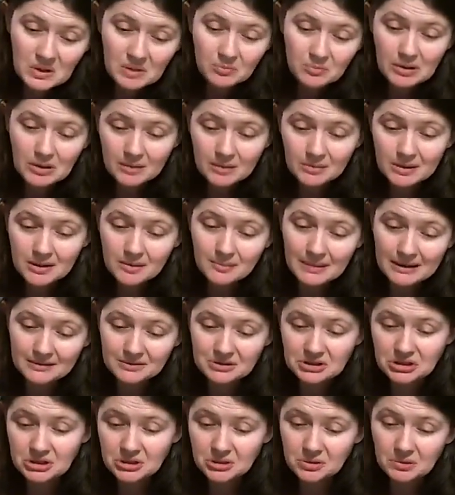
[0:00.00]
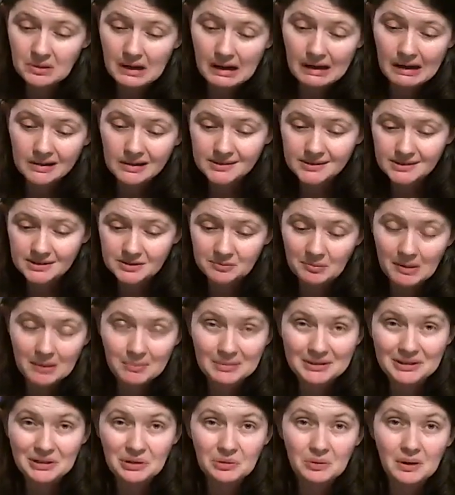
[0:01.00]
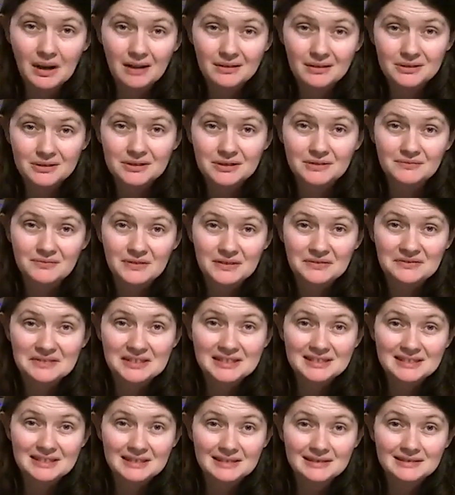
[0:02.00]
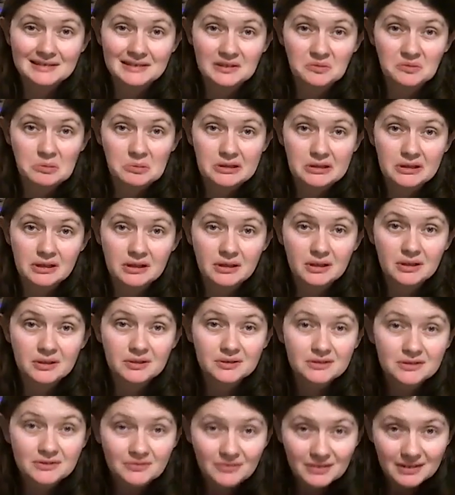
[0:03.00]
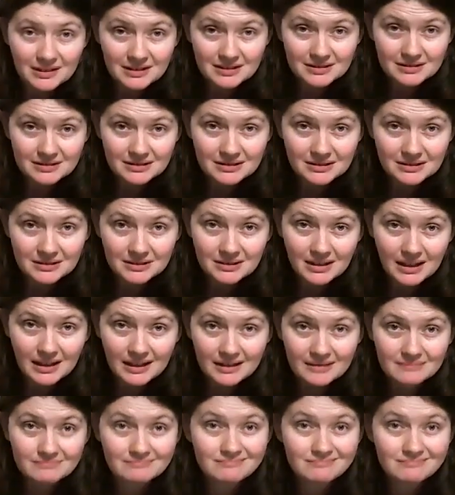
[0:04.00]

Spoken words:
probably about $2, maybe $2.50 in materials for this little guy.